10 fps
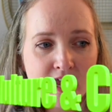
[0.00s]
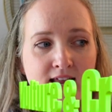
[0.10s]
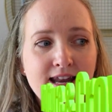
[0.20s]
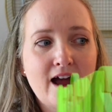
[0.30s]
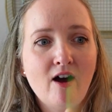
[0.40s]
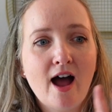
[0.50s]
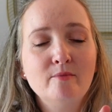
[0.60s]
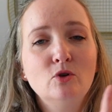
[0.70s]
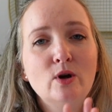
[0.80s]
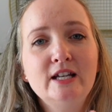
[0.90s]
Now,
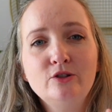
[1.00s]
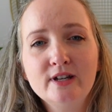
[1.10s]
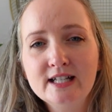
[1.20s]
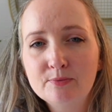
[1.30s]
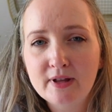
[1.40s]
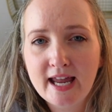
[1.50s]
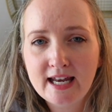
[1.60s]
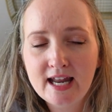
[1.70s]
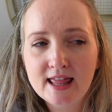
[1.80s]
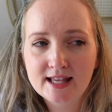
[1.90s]
I'm going to
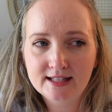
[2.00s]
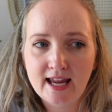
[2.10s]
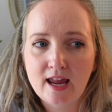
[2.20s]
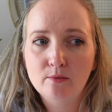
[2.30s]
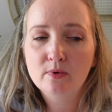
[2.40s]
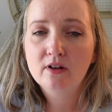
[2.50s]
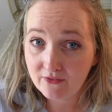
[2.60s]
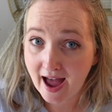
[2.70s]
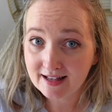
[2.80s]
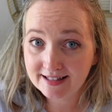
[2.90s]
explain this game
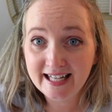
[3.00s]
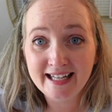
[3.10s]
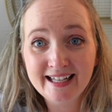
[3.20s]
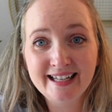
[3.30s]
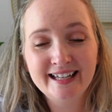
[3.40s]
fast.